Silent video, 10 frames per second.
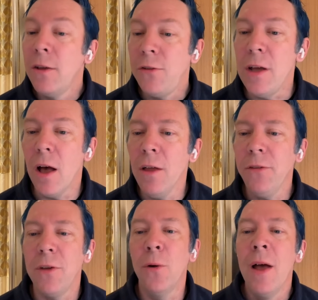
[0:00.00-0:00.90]
She
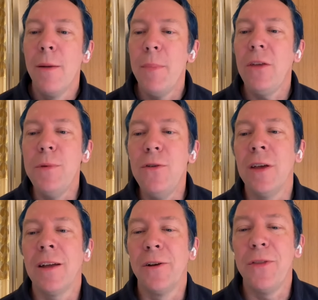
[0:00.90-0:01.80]
also makes
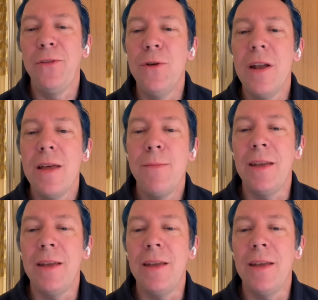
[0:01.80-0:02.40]
music under the pseudonym